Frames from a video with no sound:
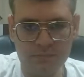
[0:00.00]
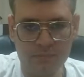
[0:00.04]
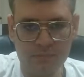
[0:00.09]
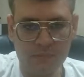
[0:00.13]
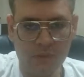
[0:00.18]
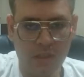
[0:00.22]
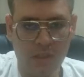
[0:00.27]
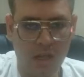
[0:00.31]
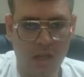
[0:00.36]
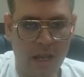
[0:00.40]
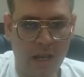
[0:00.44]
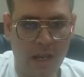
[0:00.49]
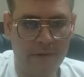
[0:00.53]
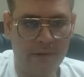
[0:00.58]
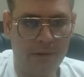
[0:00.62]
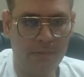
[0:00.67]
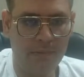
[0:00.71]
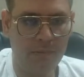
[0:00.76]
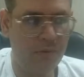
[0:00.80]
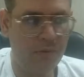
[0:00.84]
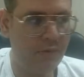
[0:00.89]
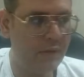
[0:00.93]
I will
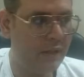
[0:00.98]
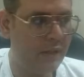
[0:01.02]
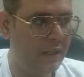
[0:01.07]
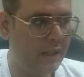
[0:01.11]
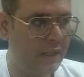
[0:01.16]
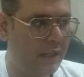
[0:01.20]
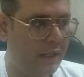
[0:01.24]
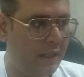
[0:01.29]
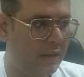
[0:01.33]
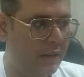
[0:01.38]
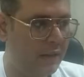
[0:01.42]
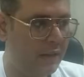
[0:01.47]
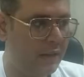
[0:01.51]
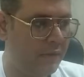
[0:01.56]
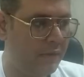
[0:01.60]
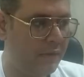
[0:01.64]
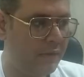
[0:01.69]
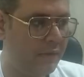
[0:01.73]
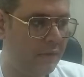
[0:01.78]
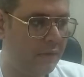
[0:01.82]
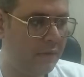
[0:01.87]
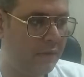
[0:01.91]
move it here. What will you
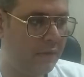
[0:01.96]
play?